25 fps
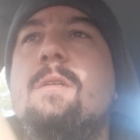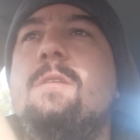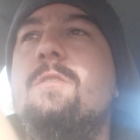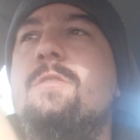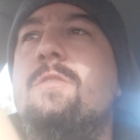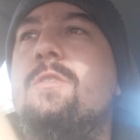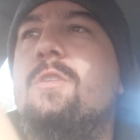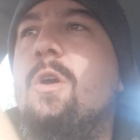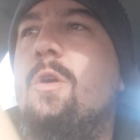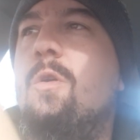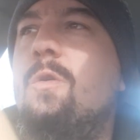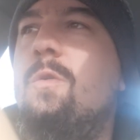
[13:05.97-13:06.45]

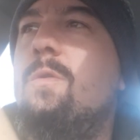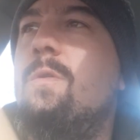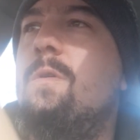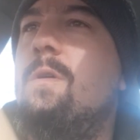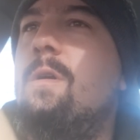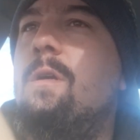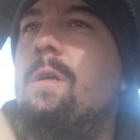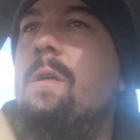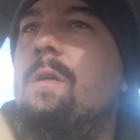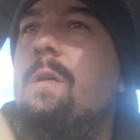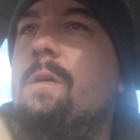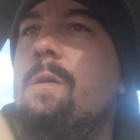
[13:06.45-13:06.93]
So
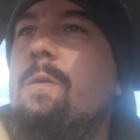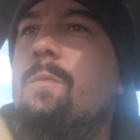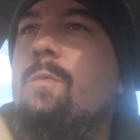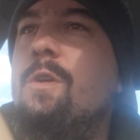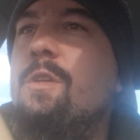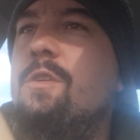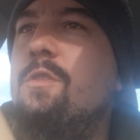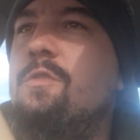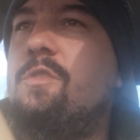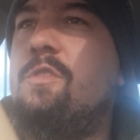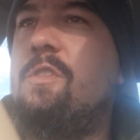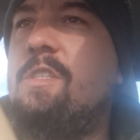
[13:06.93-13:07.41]

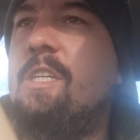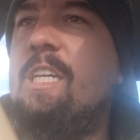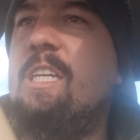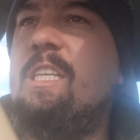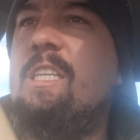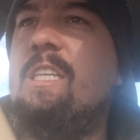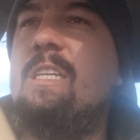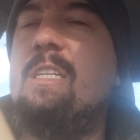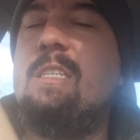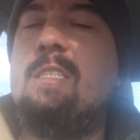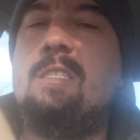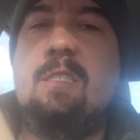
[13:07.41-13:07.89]
when you see
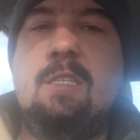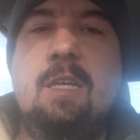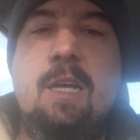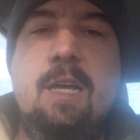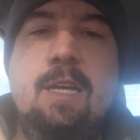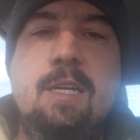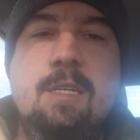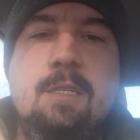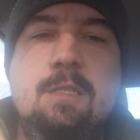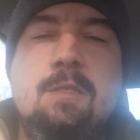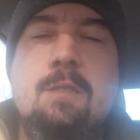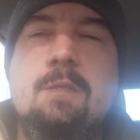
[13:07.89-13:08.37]
these
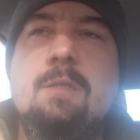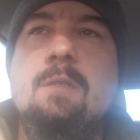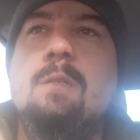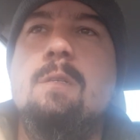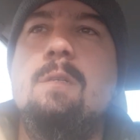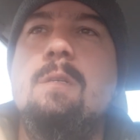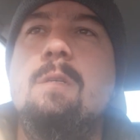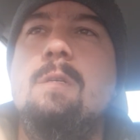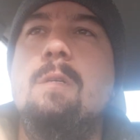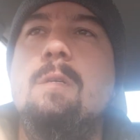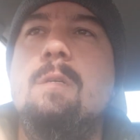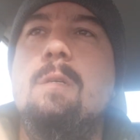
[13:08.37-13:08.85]
things,
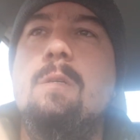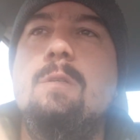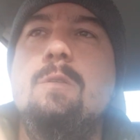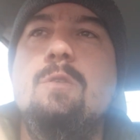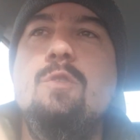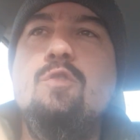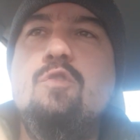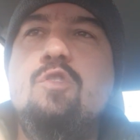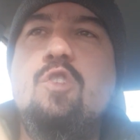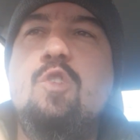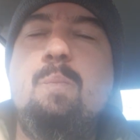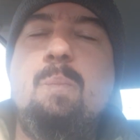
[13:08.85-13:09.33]

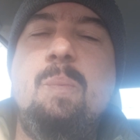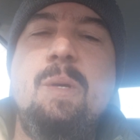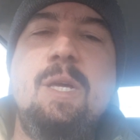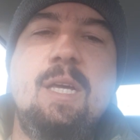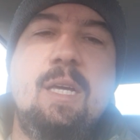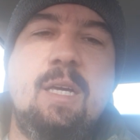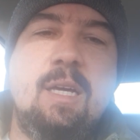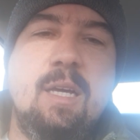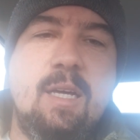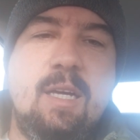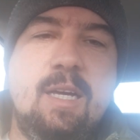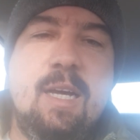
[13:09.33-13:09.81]
you
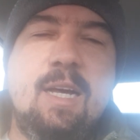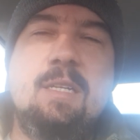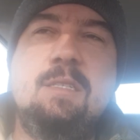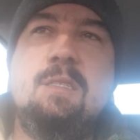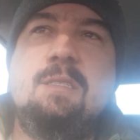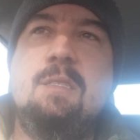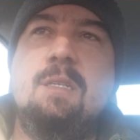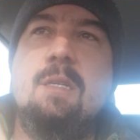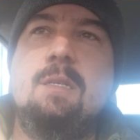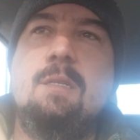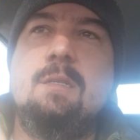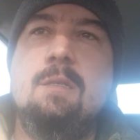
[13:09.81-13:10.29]
speak
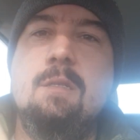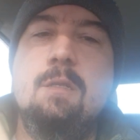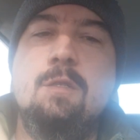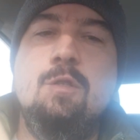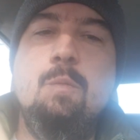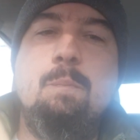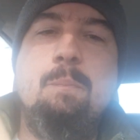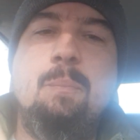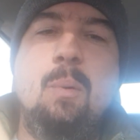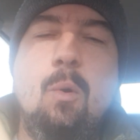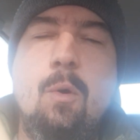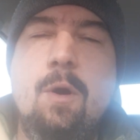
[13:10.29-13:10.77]
against it.
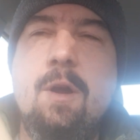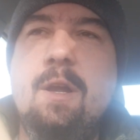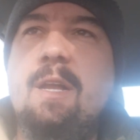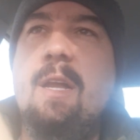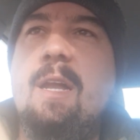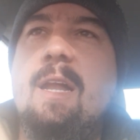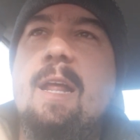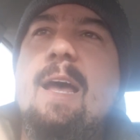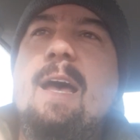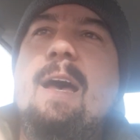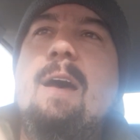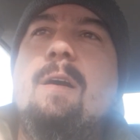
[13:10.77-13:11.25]
You point
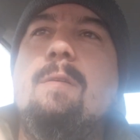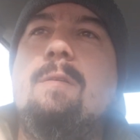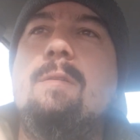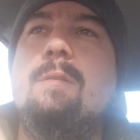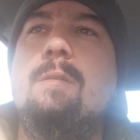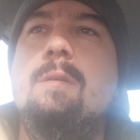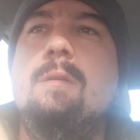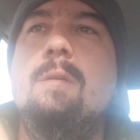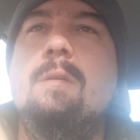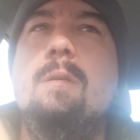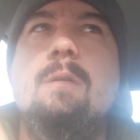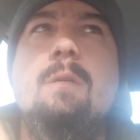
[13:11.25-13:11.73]
it out.
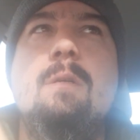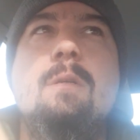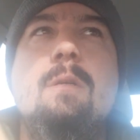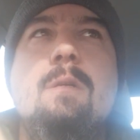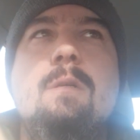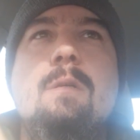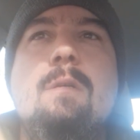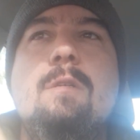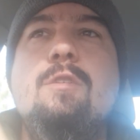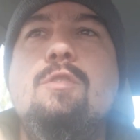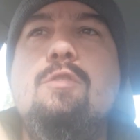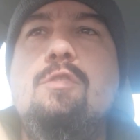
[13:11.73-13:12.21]

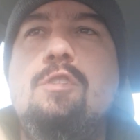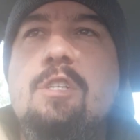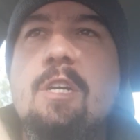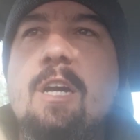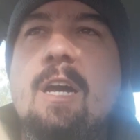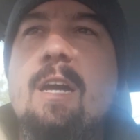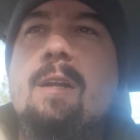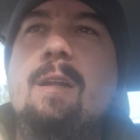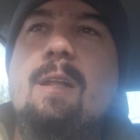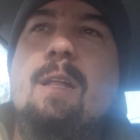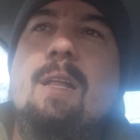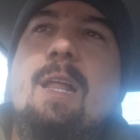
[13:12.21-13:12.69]
You
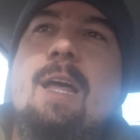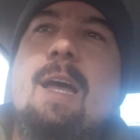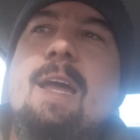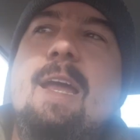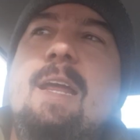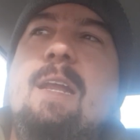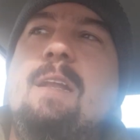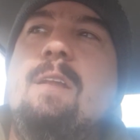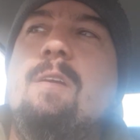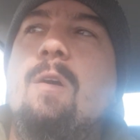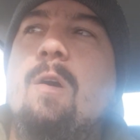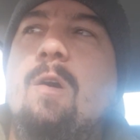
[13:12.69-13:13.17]
shine a
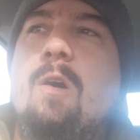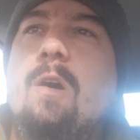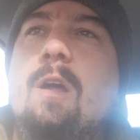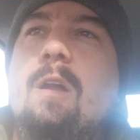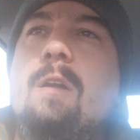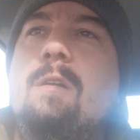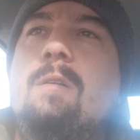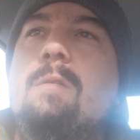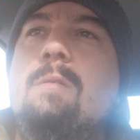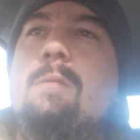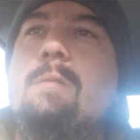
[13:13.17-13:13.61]
light on